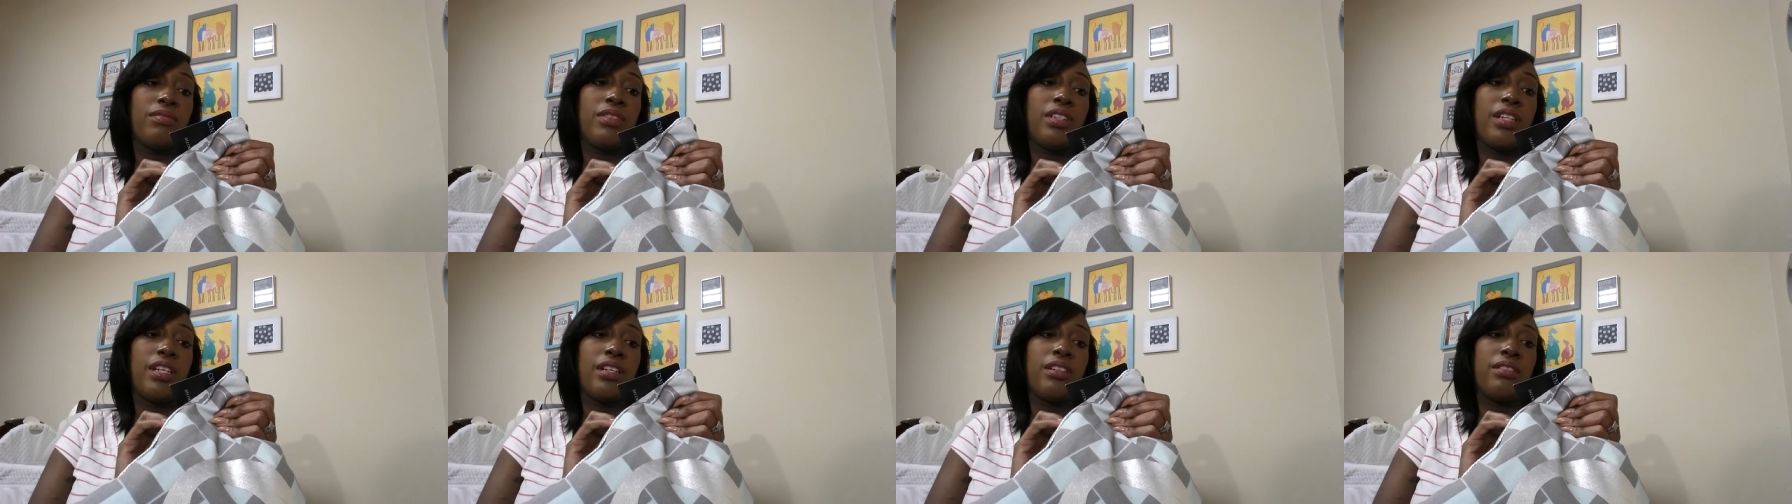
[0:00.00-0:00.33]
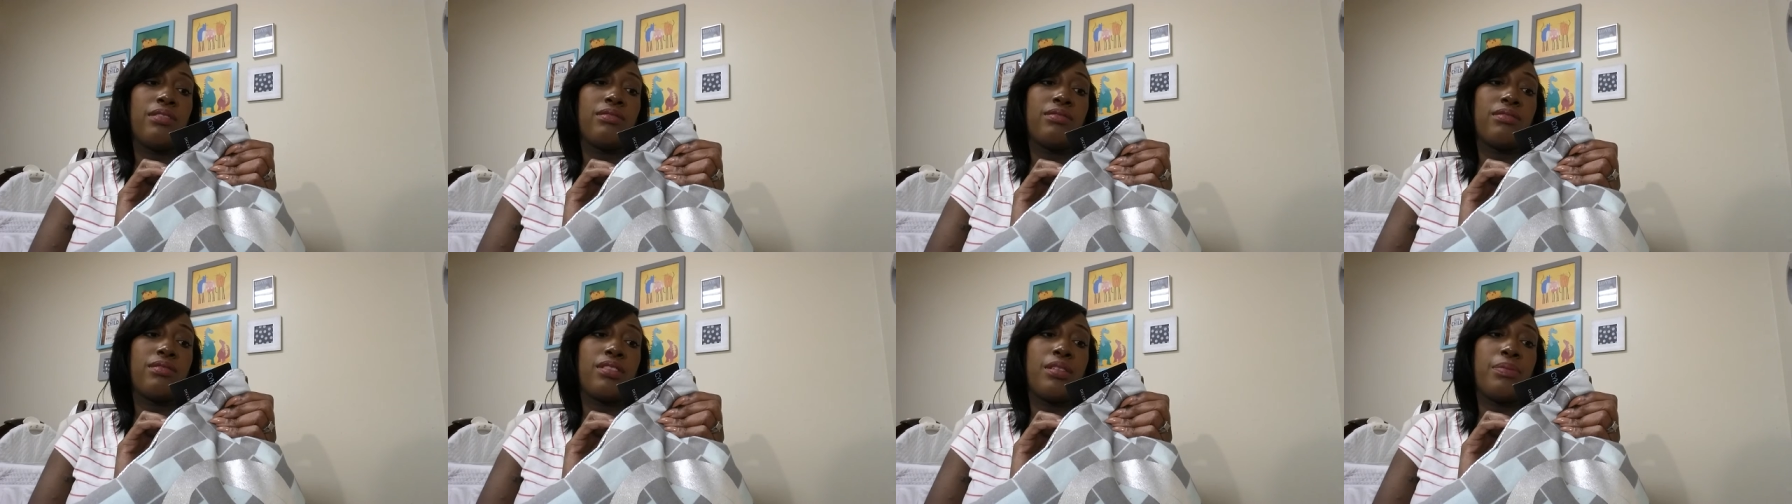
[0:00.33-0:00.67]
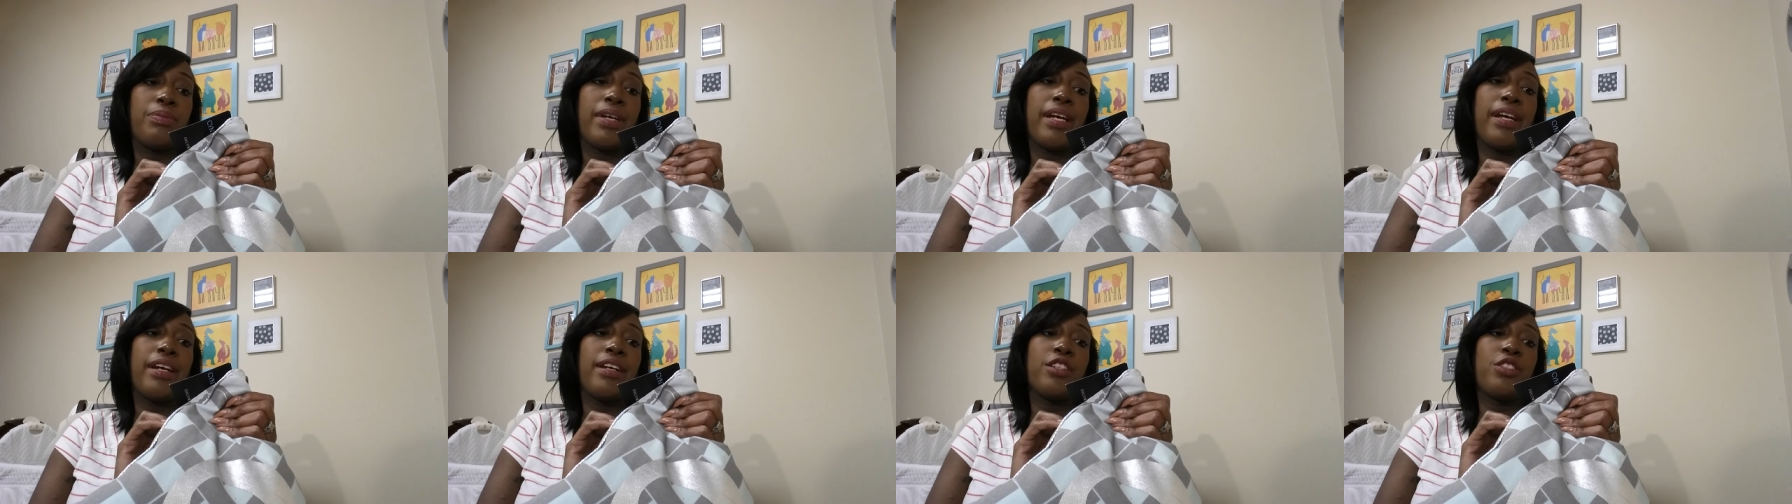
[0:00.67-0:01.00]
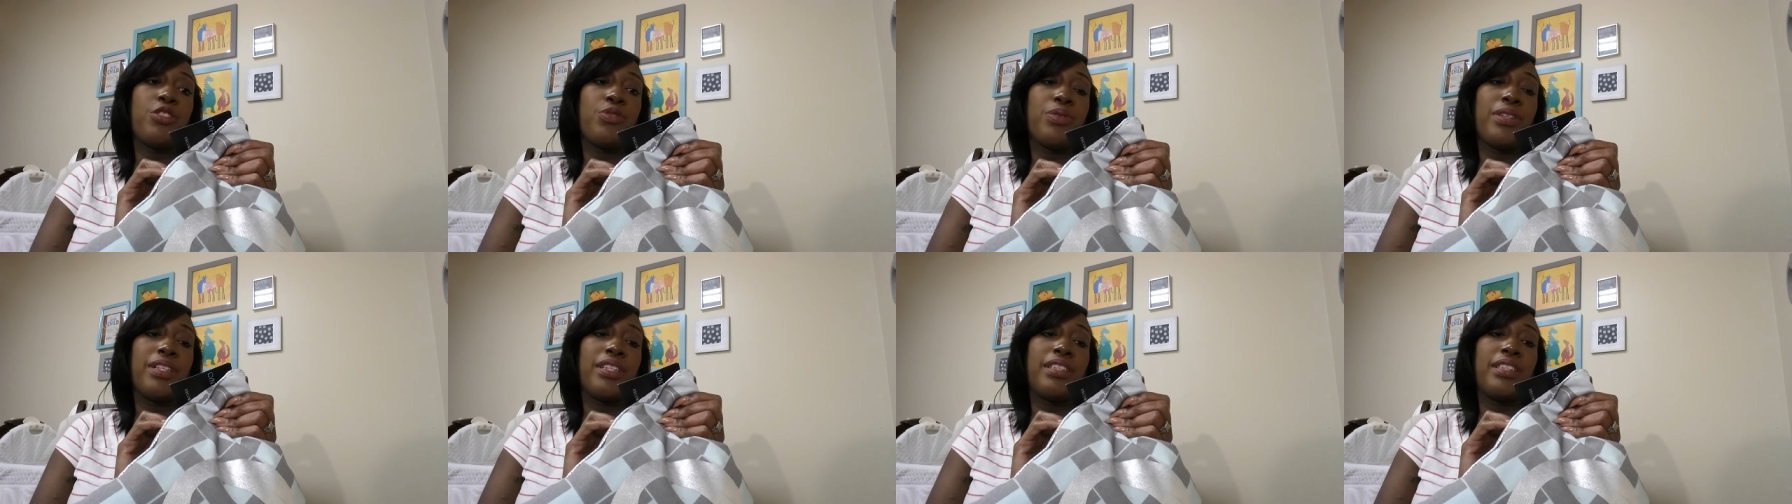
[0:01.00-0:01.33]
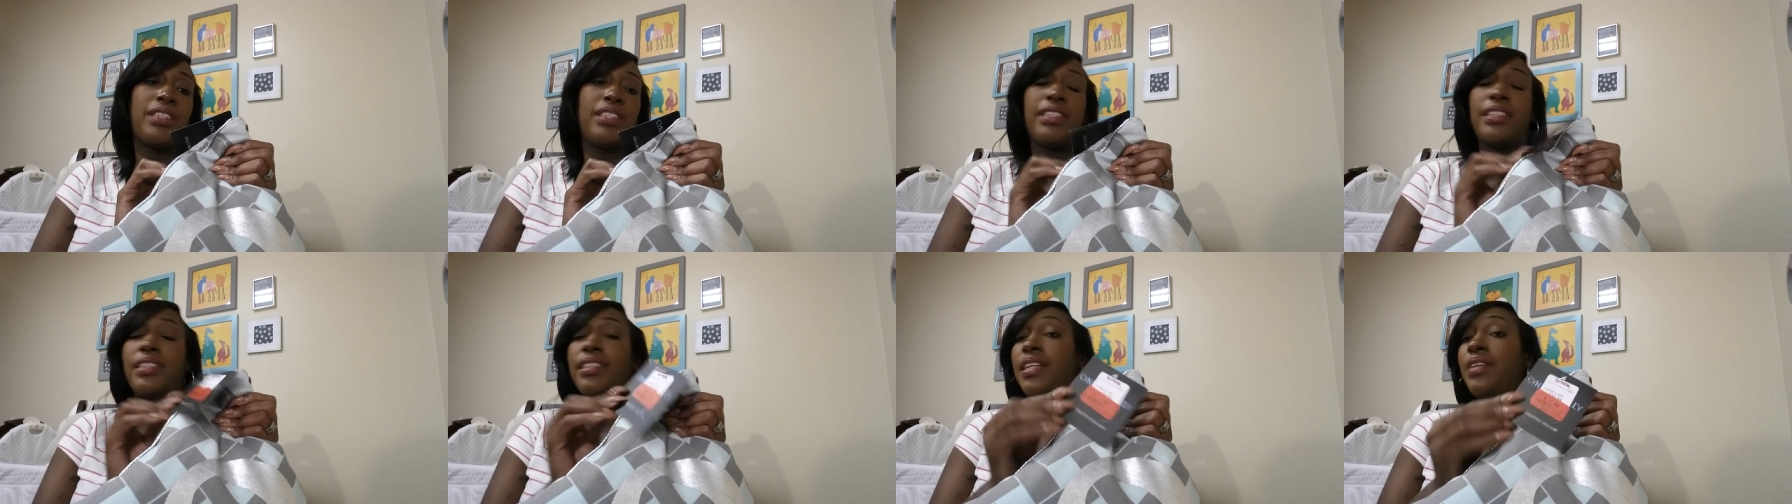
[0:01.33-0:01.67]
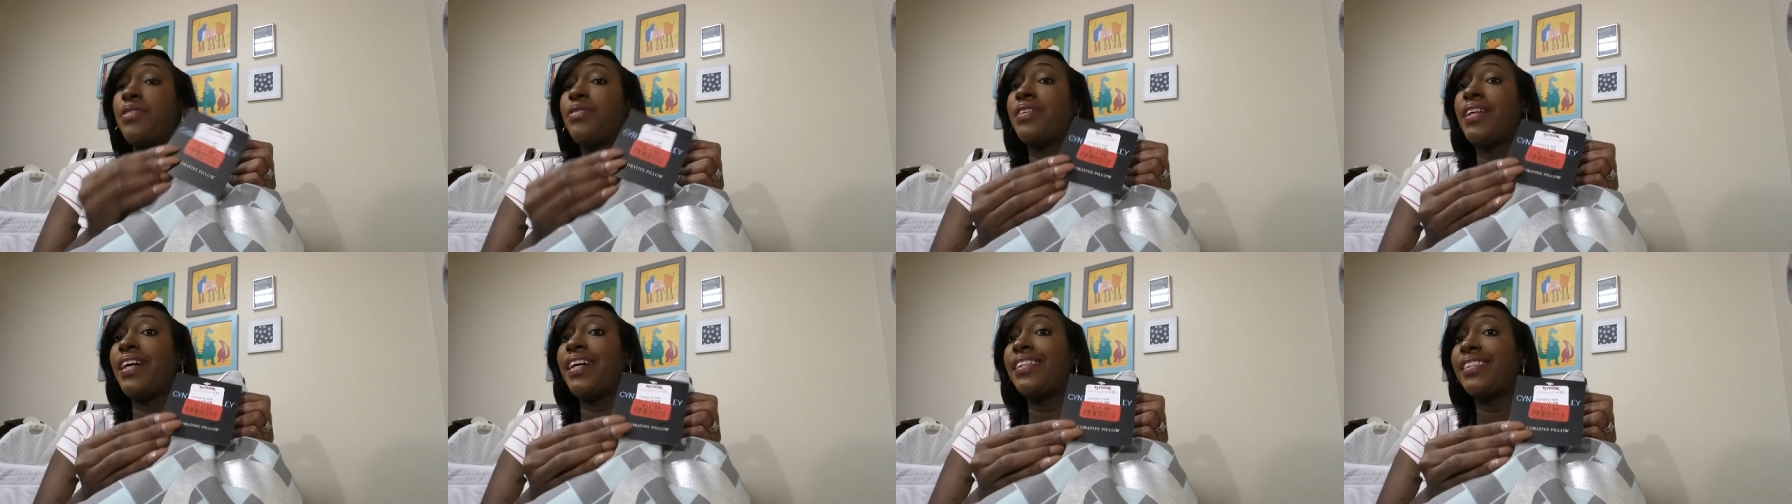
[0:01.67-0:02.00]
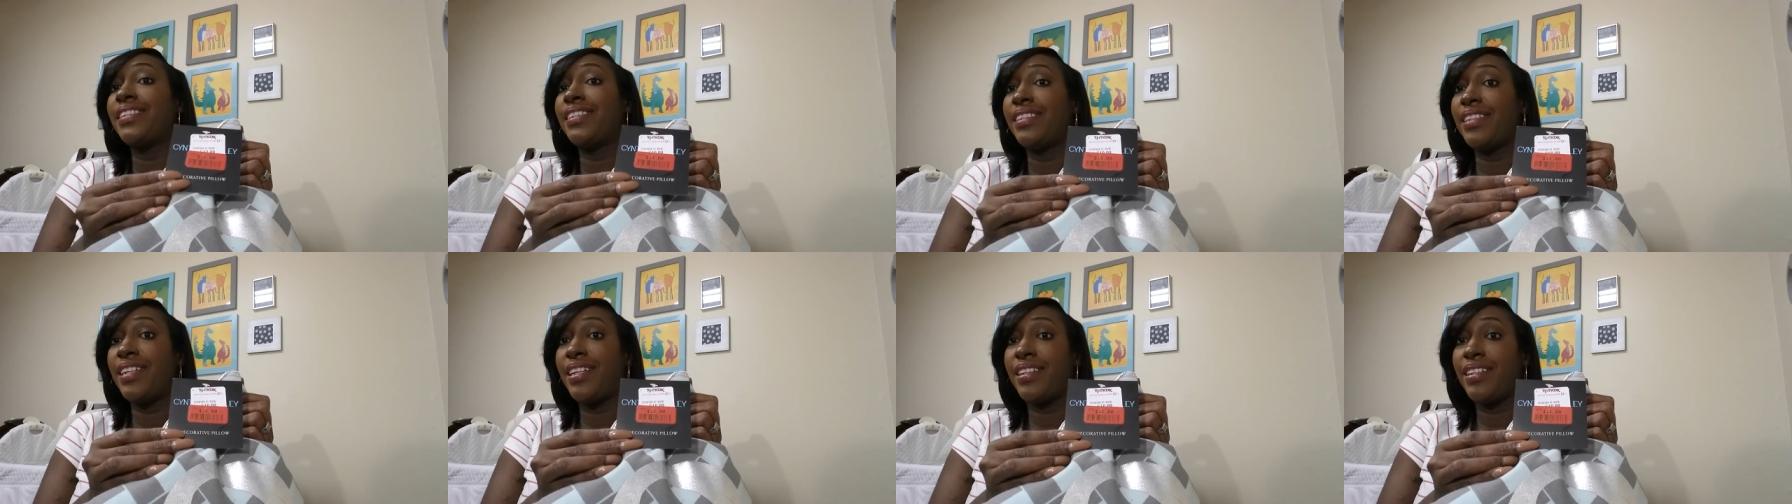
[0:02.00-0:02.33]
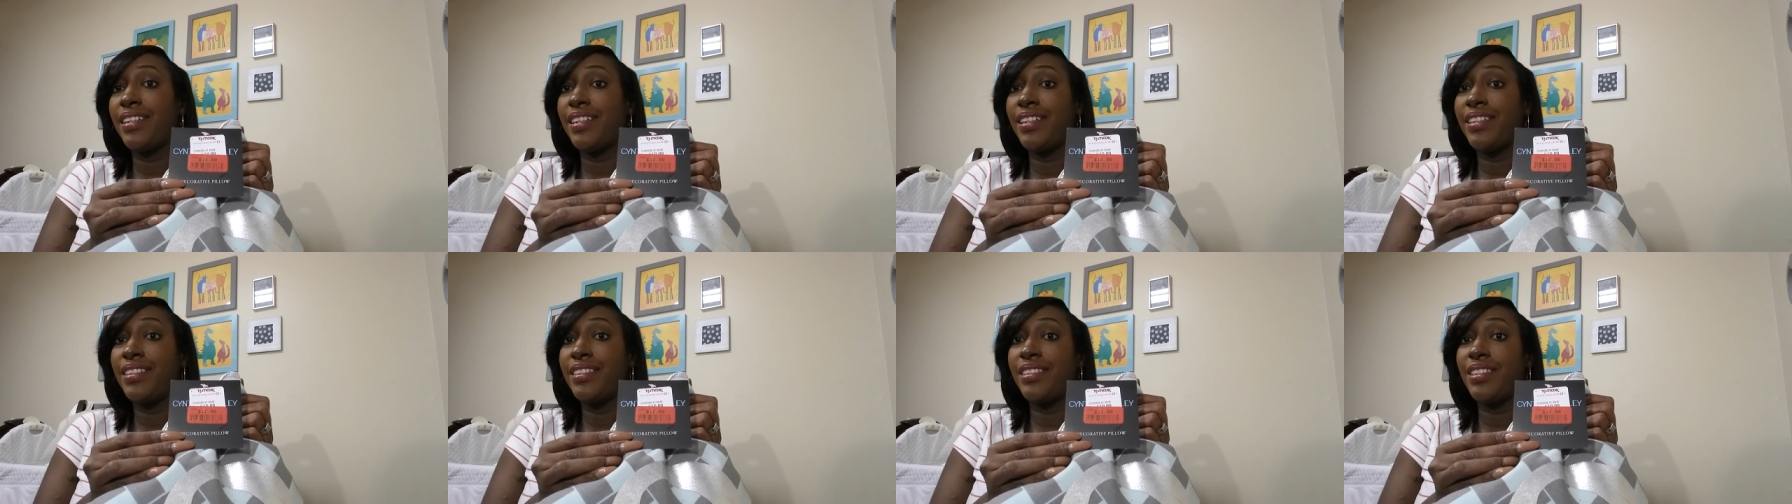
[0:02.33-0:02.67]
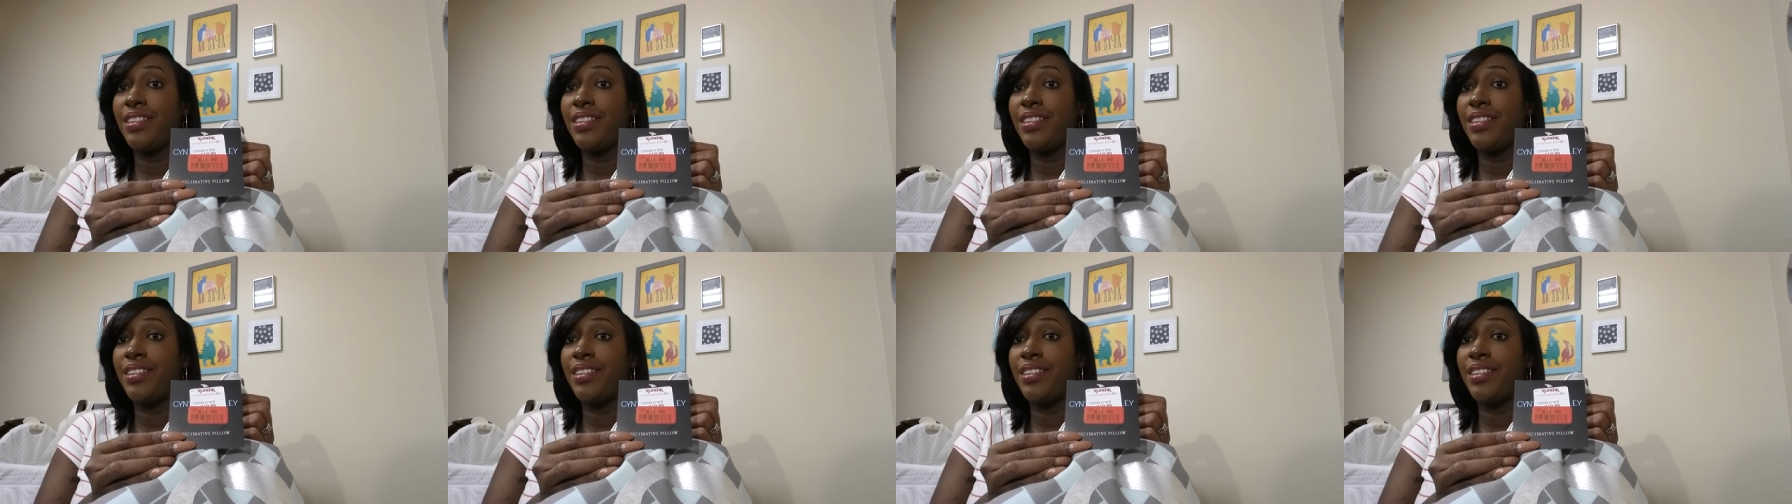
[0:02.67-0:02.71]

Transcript: yeah, compared twenty sticks and they were nineteen ninety nine,